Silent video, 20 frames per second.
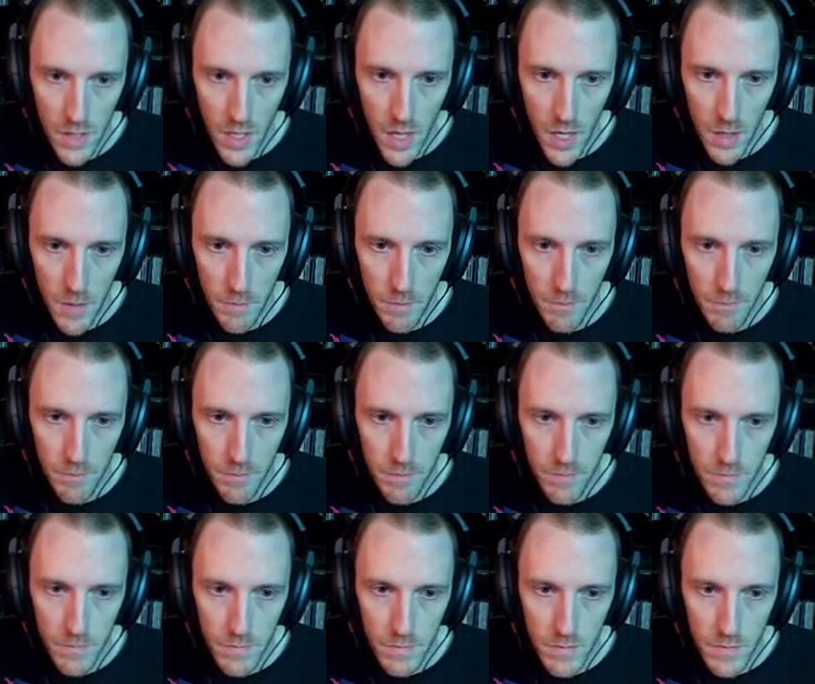Um,
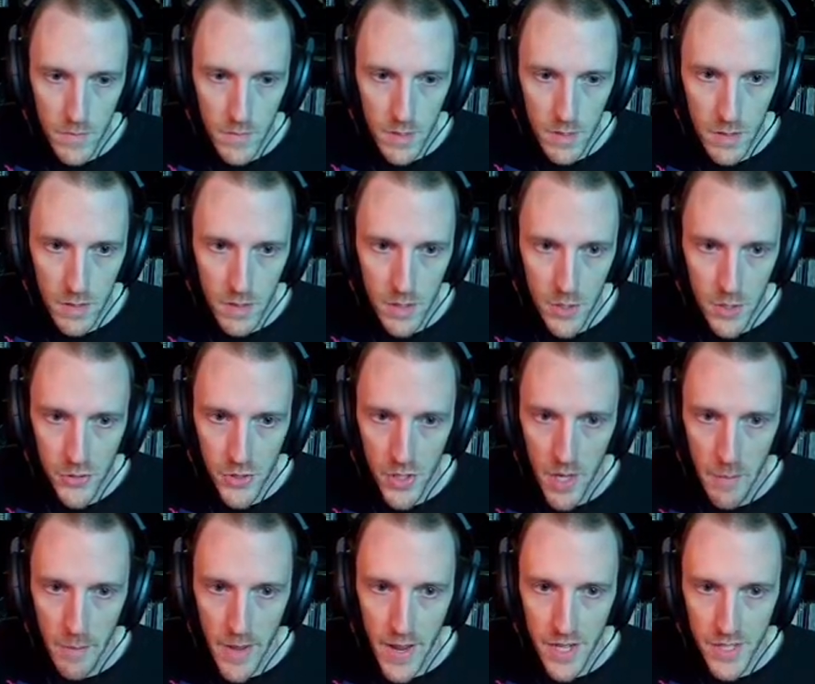
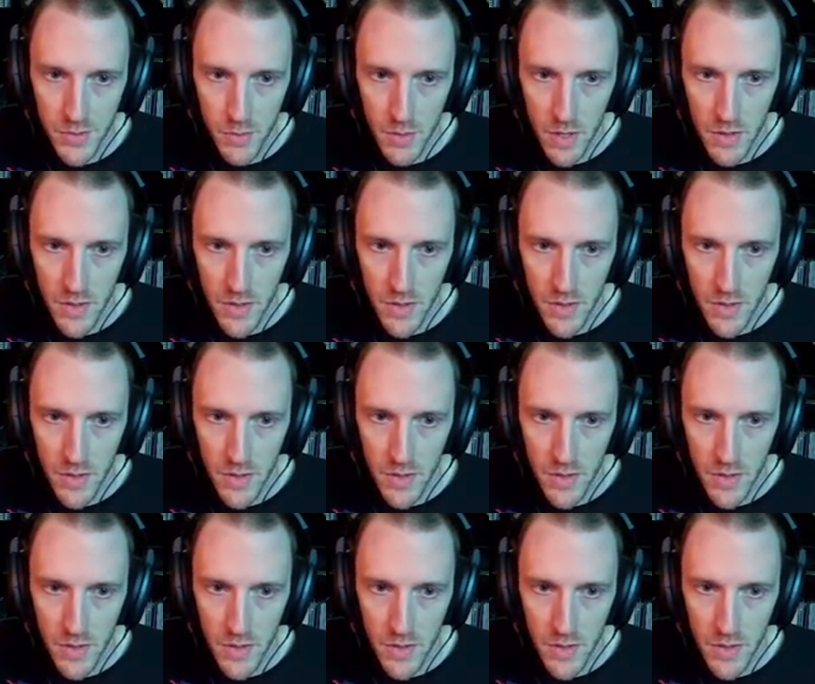username password